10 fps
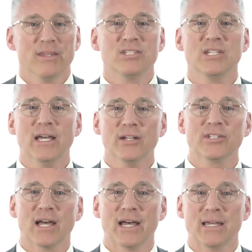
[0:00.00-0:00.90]
The Seattle
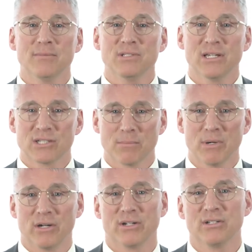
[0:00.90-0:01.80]
Times has
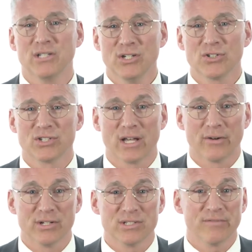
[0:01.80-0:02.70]
compared teacher
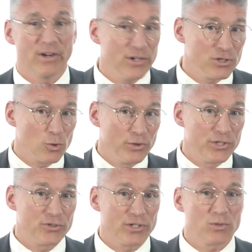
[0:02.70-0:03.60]
salaries in various school
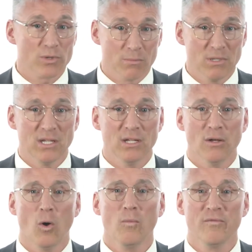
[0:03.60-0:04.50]
districts with the median
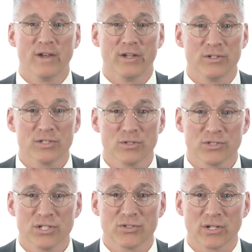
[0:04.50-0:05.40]
home values in
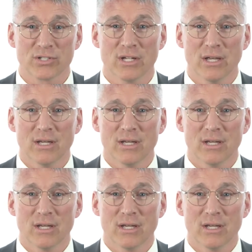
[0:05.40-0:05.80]
those districts.